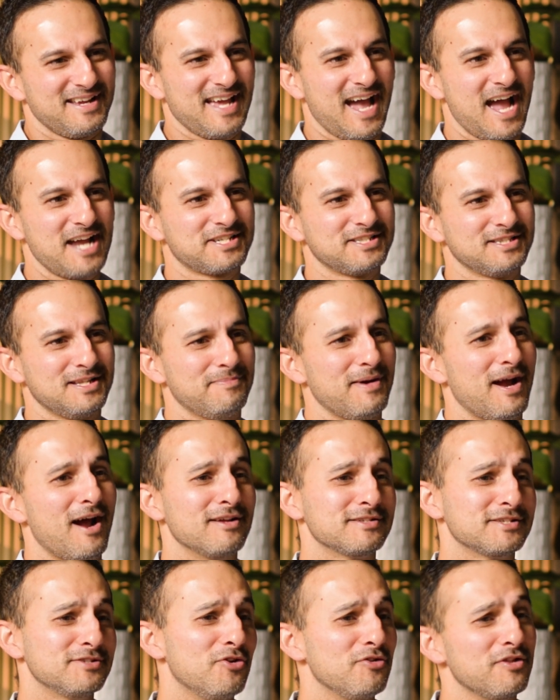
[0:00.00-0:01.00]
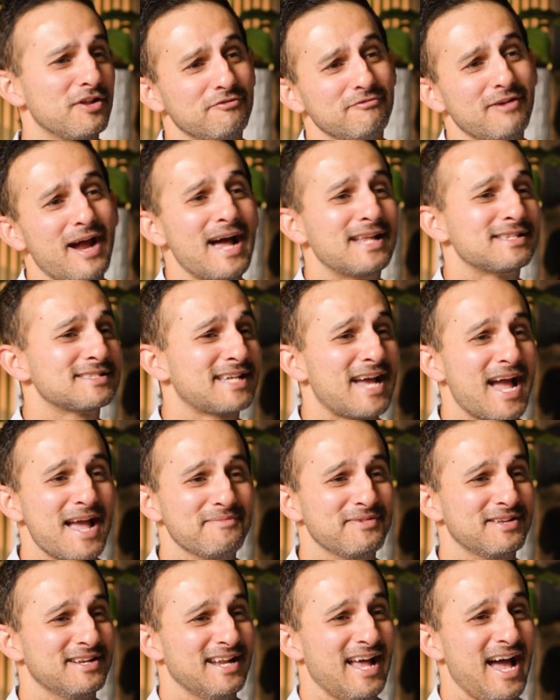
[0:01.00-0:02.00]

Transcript: cash in the barrels and all the rats came in